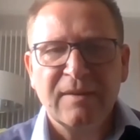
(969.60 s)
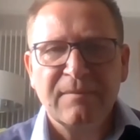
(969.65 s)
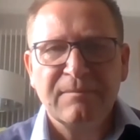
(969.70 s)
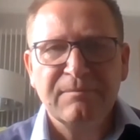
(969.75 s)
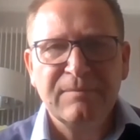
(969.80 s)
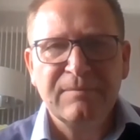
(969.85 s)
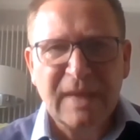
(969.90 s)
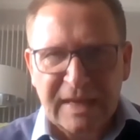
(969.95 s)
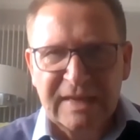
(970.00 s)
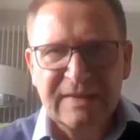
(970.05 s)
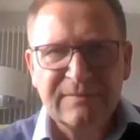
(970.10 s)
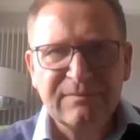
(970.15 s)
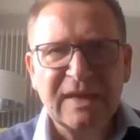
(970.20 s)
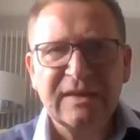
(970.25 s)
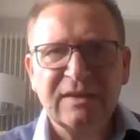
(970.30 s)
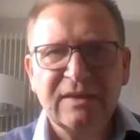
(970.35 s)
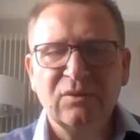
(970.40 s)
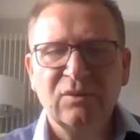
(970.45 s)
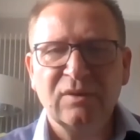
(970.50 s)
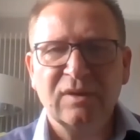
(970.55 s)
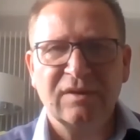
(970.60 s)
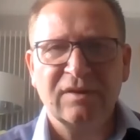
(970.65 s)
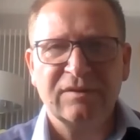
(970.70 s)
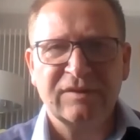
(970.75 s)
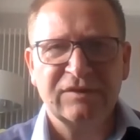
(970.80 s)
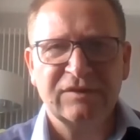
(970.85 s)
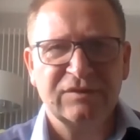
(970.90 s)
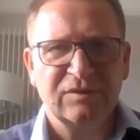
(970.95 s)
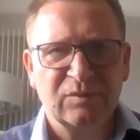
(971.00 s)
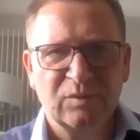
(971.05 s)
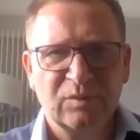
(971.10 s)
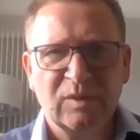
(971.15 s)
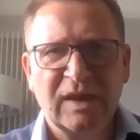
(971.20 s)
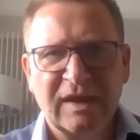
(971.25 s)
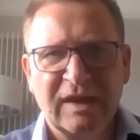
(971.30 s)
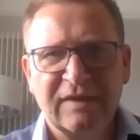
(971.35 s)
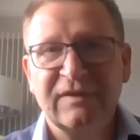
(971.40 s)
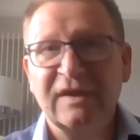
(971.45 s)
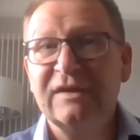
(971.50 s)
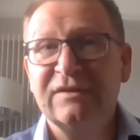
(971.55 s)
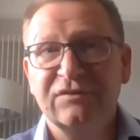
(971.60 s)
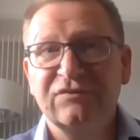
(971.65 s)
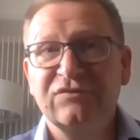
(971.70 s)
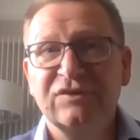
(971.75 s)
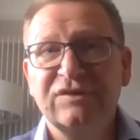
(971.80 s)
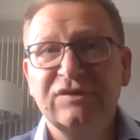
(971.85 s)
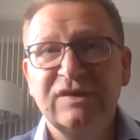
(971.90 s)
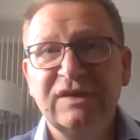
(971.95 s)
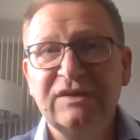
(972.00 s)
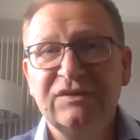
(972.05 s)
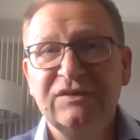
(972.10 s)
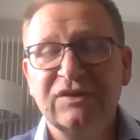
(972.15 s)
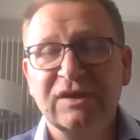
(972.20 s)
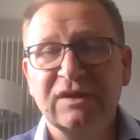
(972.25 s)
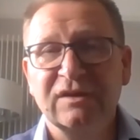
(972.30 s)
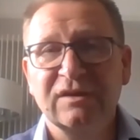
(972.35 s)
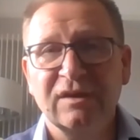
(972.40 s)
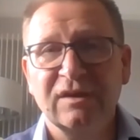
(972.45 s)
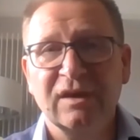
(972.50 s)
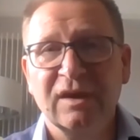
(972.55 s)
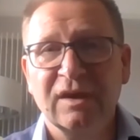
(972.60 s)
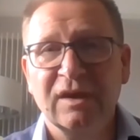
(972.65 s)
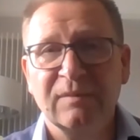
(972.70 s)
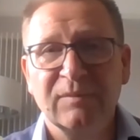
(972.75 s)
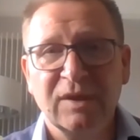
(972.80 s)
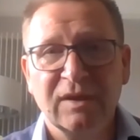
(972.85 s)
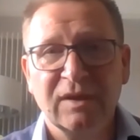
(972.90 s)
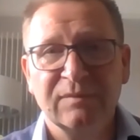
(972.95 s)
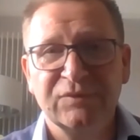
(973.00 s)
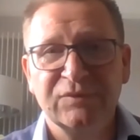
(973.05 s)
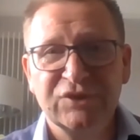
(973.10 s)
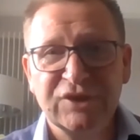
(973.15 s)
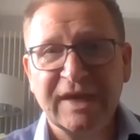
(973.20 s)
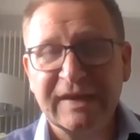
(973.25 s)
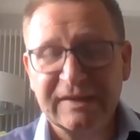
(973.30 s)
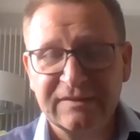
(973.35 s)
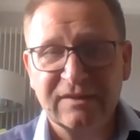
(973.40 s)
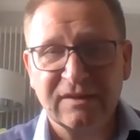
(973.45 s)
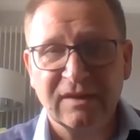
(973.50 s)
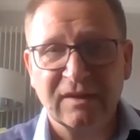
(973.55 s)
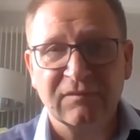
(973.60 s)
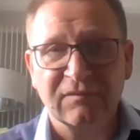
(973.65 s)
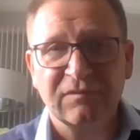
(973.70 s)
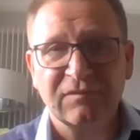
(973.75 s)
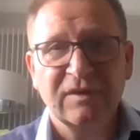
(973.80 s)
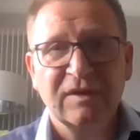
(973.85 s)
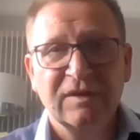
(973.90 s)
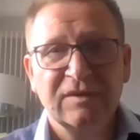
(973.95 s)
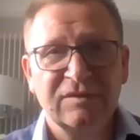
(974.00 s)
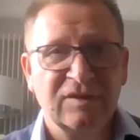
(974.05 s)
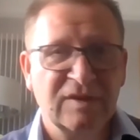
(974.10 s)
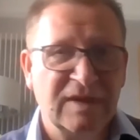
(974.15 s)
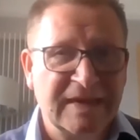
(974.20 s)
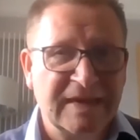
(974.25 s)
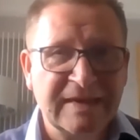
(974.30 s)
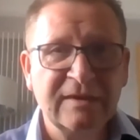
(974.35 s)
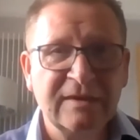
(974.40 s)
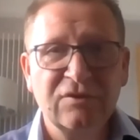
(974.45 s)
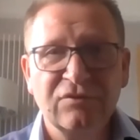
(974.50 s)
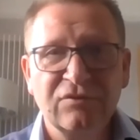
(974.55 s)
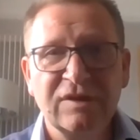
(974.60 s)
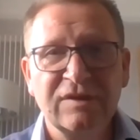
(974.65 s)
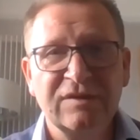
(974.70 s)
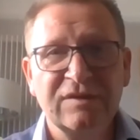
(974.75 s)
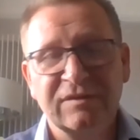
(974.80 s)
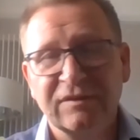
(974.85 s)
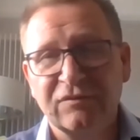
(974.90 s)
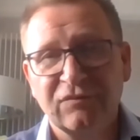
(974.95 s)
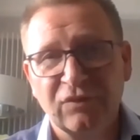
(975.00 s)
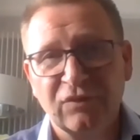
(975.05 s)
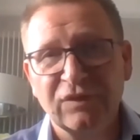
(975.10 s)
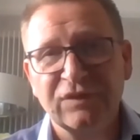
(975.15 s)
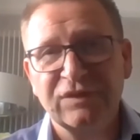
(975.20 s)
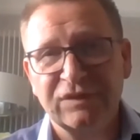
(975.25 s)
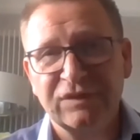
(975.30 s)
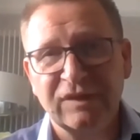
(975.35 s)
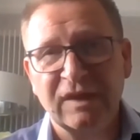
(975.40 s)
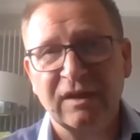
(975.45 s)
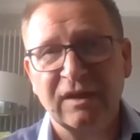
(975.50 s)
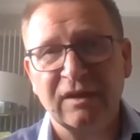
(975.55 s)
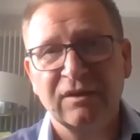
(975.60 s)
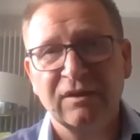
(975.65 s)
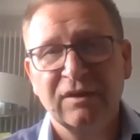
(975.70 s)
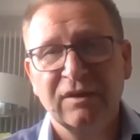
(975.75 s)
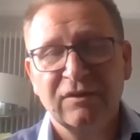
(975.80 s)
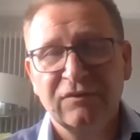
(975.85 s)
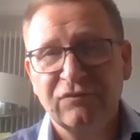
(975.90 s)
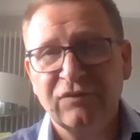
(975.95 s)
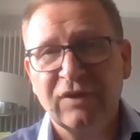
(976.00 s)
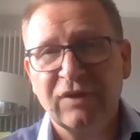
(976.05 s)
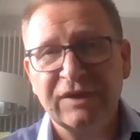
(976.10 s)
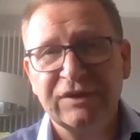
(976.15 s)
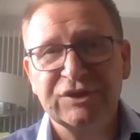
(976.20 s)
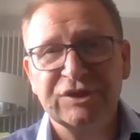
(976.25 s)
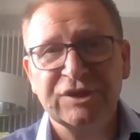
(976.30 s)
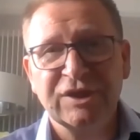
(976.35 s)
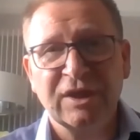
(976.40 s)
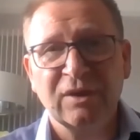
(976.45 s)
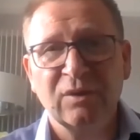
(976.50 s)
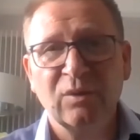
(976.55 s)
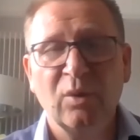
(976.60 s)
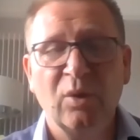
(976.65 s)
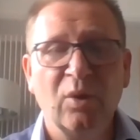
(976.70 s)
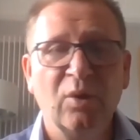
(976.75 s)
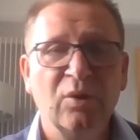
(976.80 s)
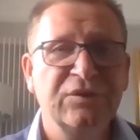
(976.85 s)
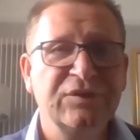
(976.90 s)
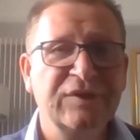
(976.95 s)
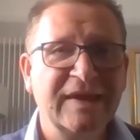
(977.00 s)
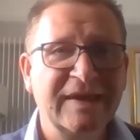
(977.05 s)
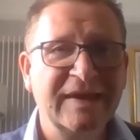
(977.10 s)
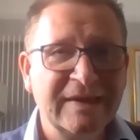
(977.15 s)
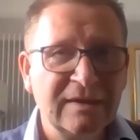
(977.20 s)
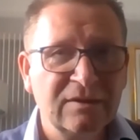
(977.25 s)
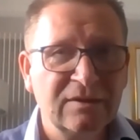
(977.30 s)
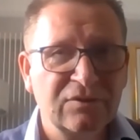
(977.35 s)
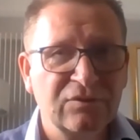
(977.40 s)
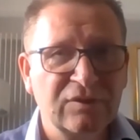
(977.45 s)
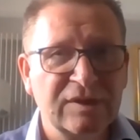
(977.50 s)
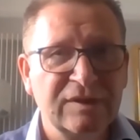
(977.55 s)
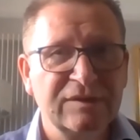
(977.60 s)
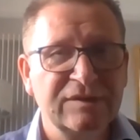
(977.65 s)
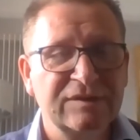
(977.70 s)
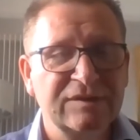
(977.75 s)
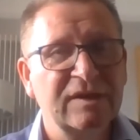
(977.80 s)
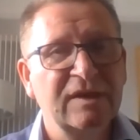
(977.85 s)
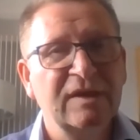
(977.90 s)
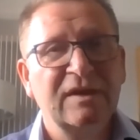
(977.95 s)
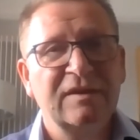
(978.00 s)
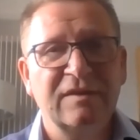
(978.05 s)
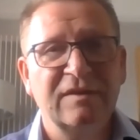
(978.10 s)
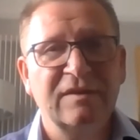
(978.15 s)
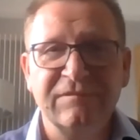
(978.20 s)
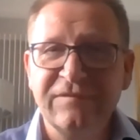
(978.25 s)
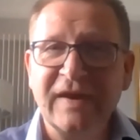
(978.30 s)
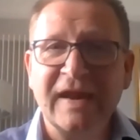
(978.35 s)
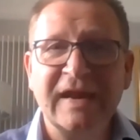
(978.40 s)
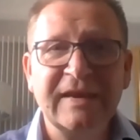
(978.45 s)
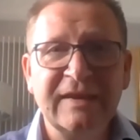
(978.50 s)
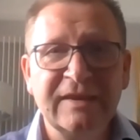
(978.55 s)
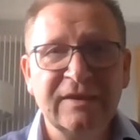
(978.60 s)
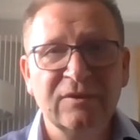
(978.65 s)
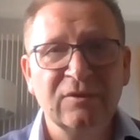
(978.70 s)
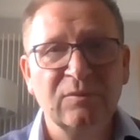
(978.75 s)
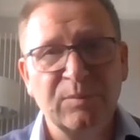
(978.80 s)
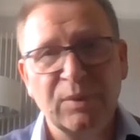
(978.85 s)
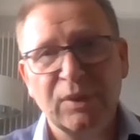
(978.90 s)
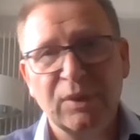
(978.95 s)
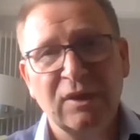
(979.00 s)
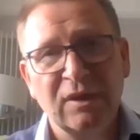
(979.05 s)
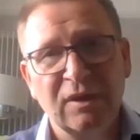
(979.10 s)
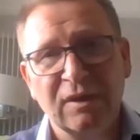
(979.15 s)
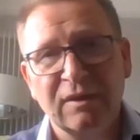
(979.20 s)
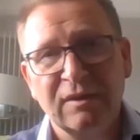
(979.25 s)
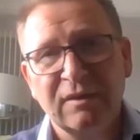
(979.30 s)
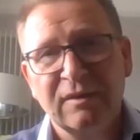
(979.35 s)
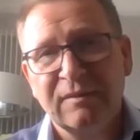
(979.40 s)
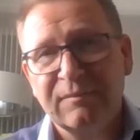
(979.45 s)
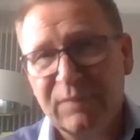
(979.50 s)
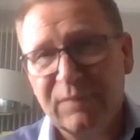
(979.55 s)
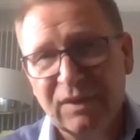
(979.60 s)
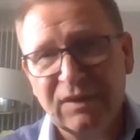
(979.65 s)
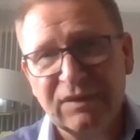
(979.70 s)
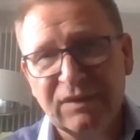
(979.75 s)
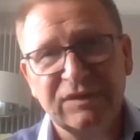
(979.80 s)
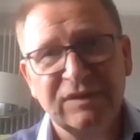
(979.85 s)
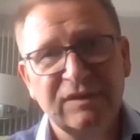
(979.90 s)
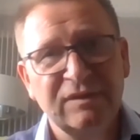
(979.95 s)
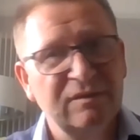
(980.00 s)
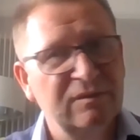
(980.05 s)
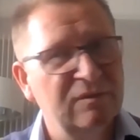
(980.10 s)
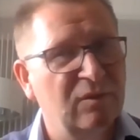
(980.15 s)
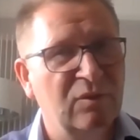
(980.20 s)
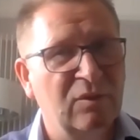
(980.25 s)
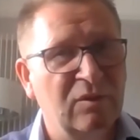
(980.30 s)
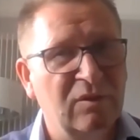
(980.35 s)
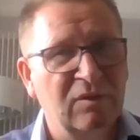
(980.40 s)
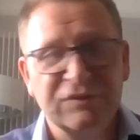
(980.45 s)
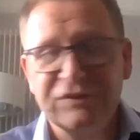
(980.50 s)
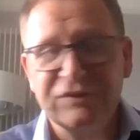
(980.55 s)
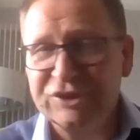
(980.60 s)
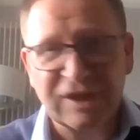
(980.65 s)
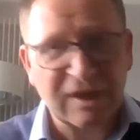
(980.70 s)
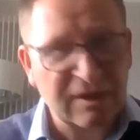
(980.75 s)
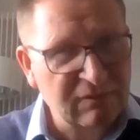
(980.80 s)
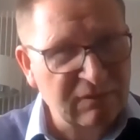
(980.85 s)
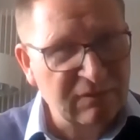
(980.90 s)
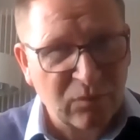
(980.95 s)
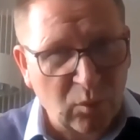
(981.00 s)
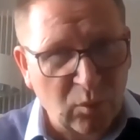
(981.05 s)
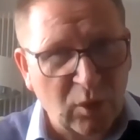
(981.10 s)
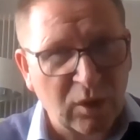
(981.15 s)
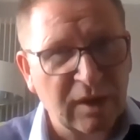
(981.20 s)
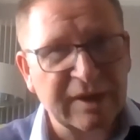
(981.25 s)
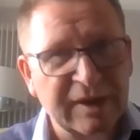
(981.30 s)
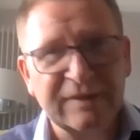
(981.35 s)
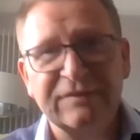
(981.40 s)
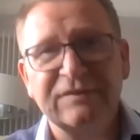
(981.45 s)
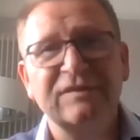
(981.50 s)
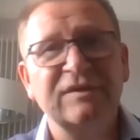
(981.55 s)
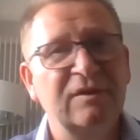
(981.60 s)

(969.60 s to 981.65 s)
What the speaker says: many organisations will have a strategic objective to increase the cross-sell ratio, or to increase the value per person or share of wallets.